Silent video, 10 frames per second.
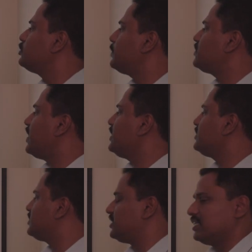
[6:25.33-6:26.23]

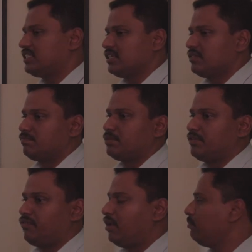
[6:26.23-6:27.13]
Specialized cells
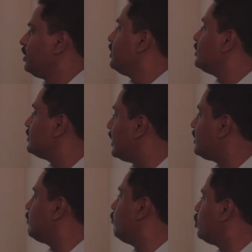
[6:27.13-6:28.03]
perform
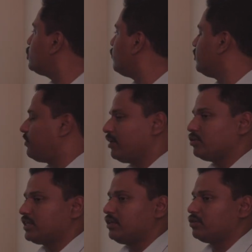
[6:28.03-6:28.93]
that most of the
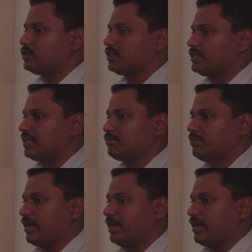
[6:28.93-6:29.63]
phagocytosis, example